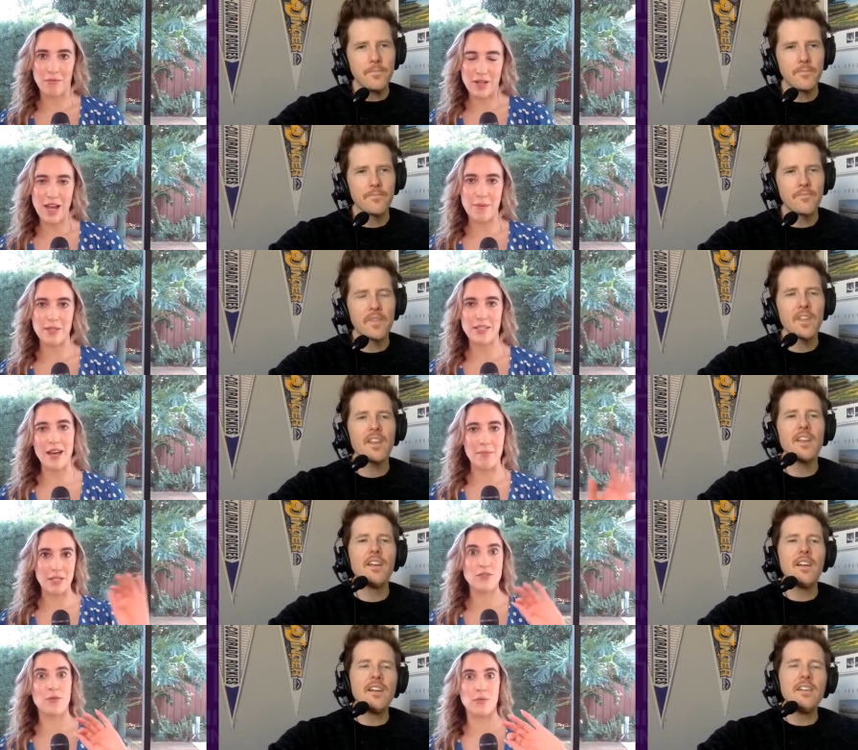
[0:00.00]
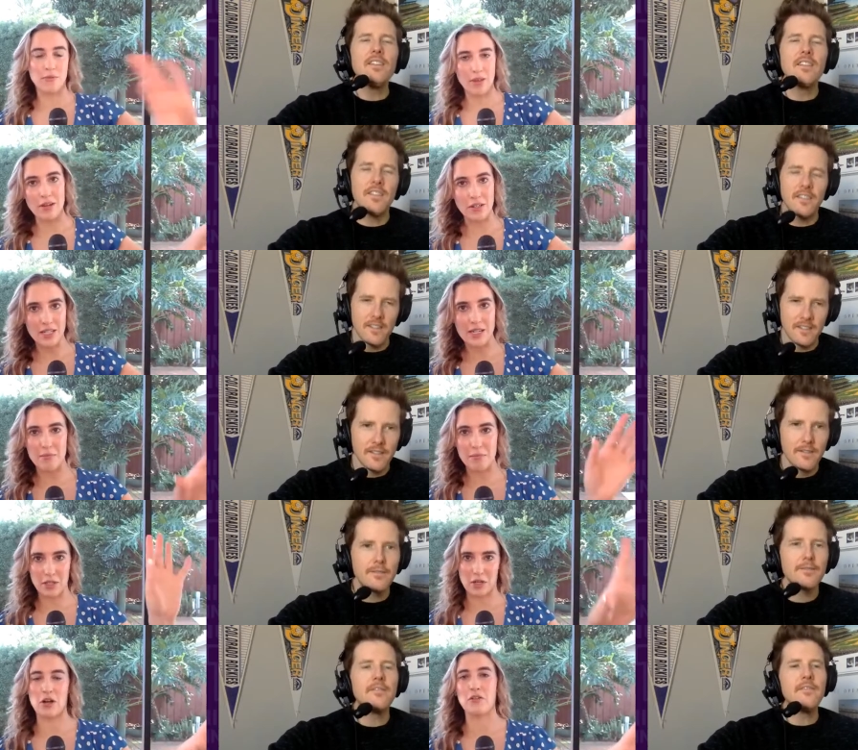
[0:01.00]
Speaker 1: on rehab assignments for their
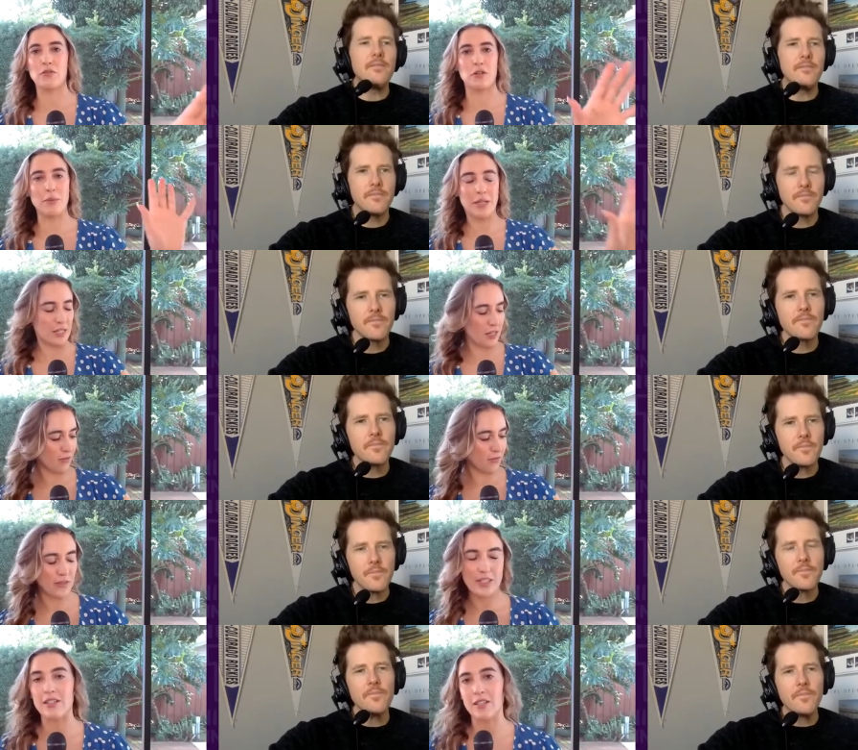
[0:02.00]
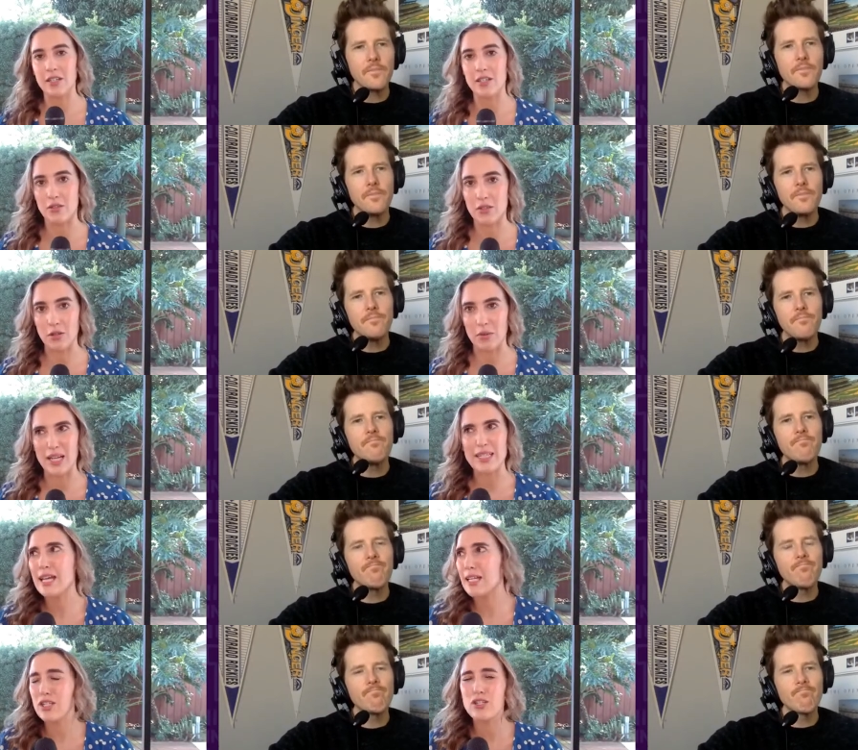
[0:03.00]
teams to Hartford because the facilities are so nice.
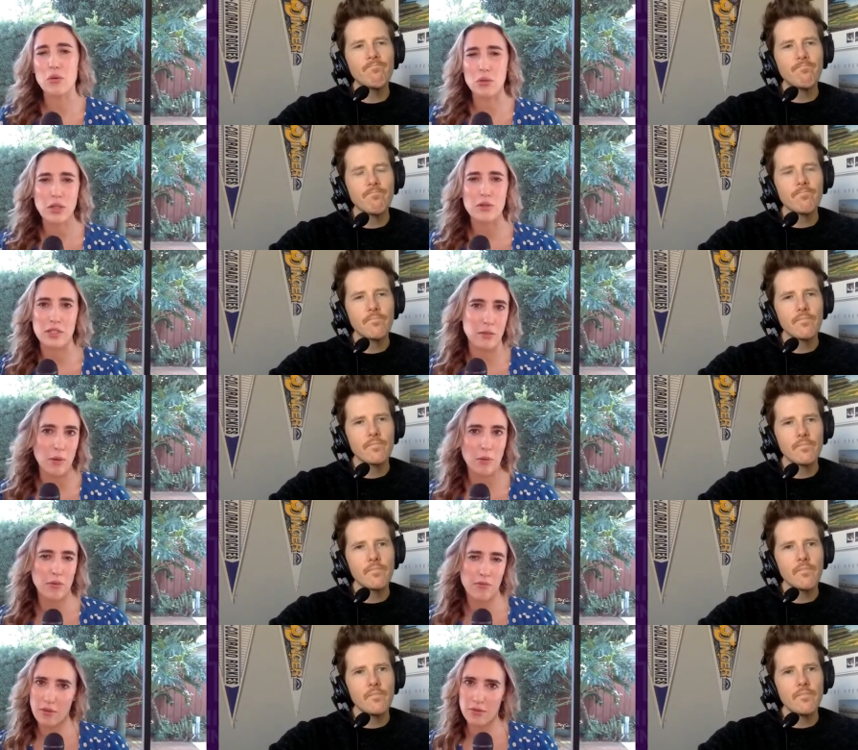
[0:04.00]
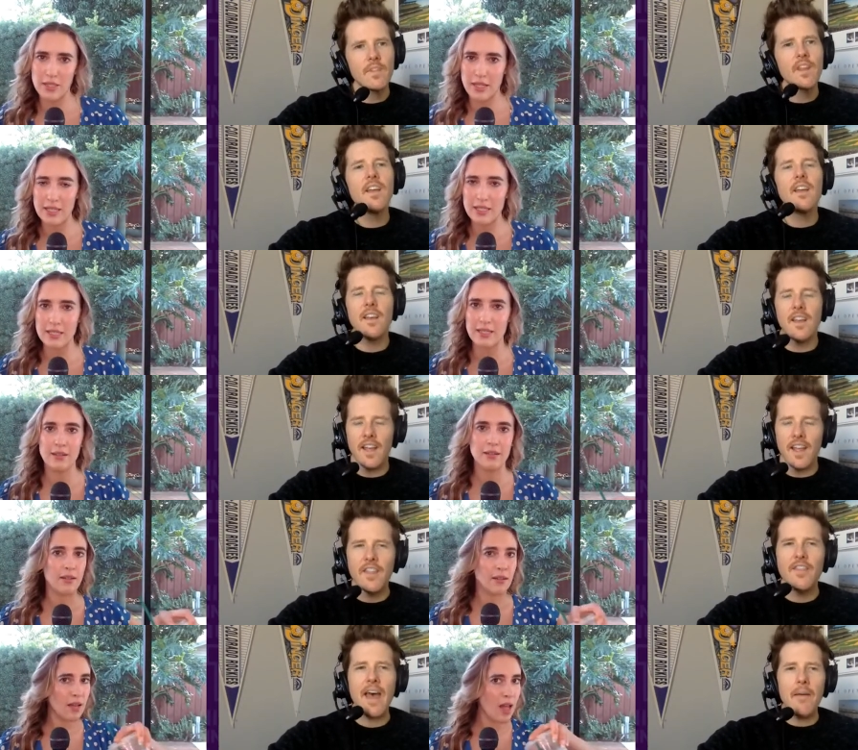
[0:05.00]
And it's so close to both of those cities.
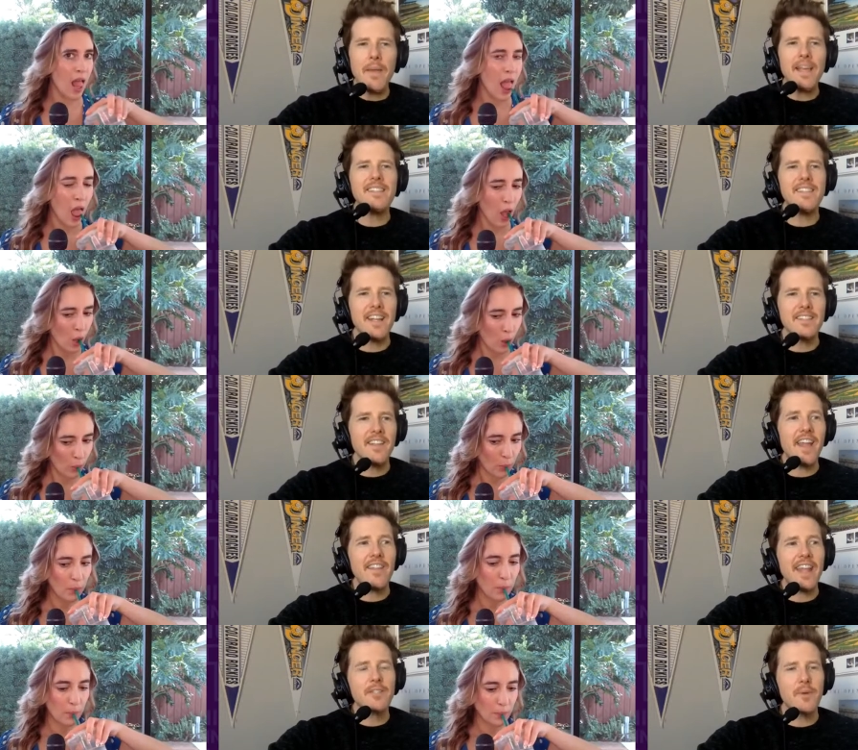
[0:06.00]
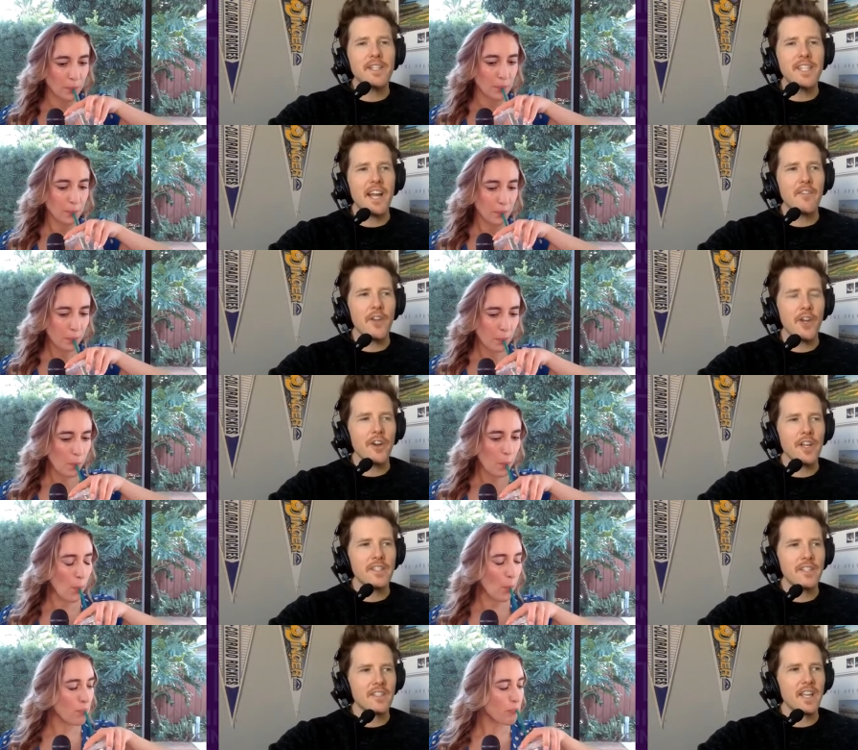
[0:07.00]
Speaker 2: That makes sense. And that, that's why it's kind of curious
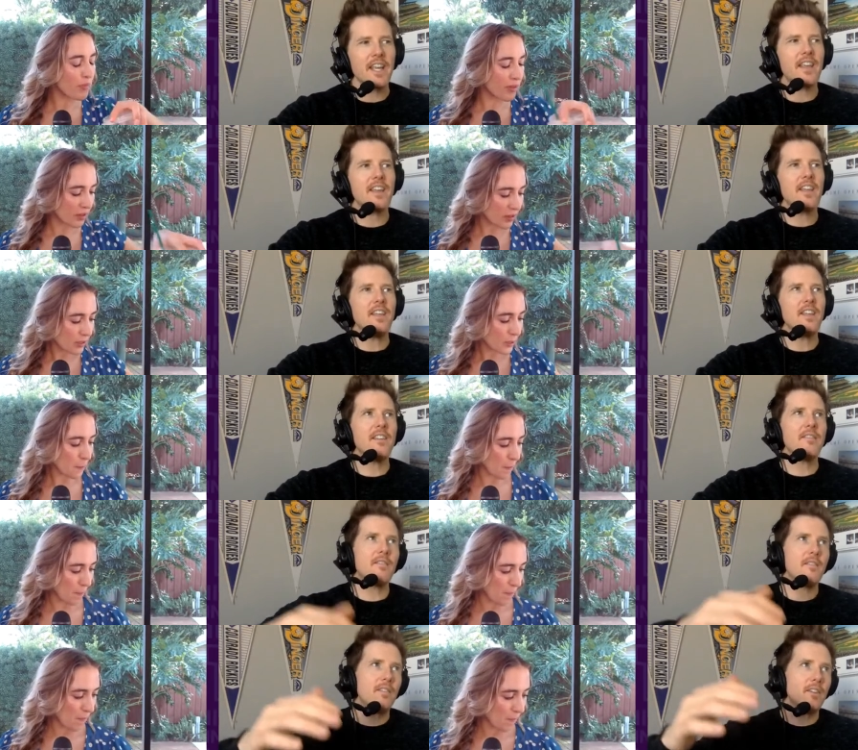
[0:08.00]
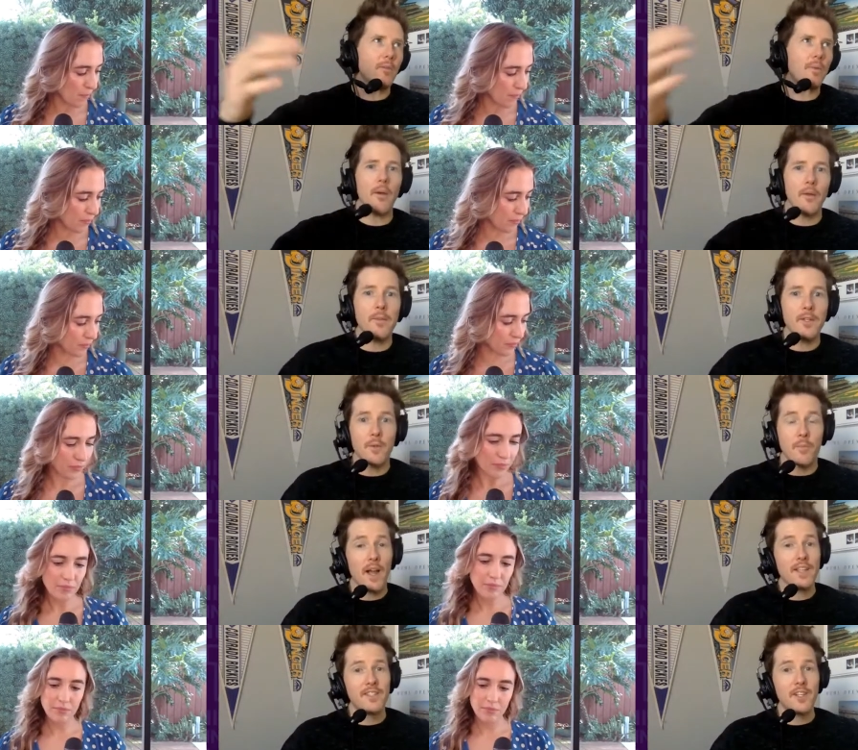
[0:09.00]
is like, you'd probably be
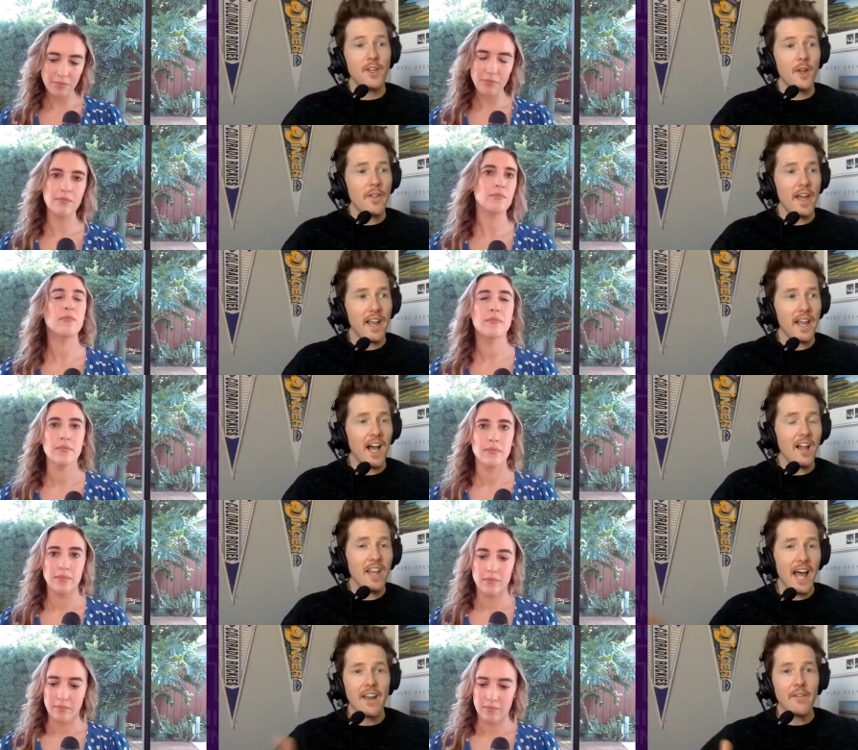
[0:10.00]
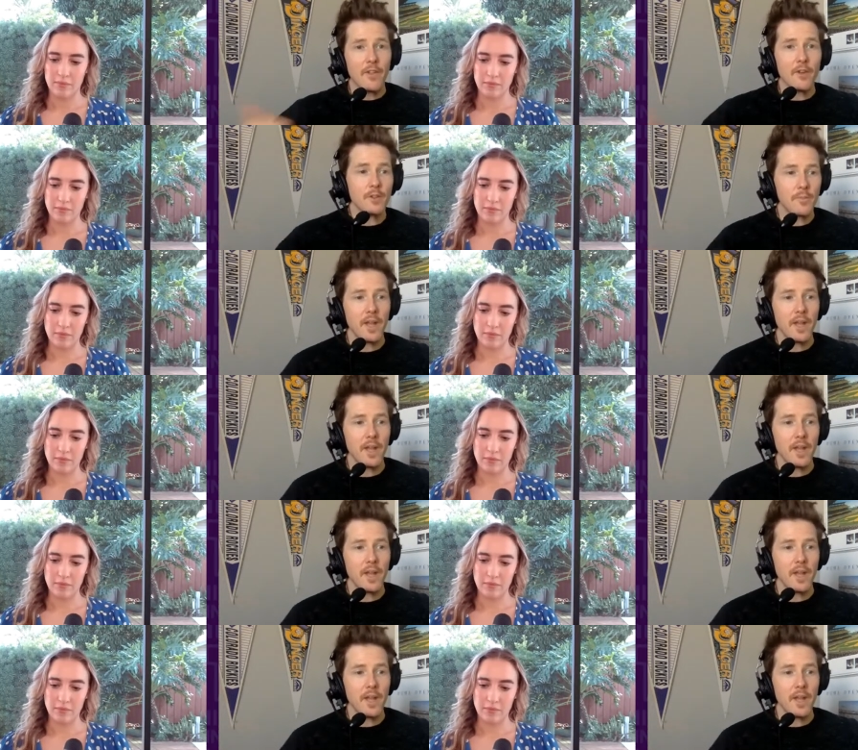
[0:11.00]
surprised to know that like a lot of those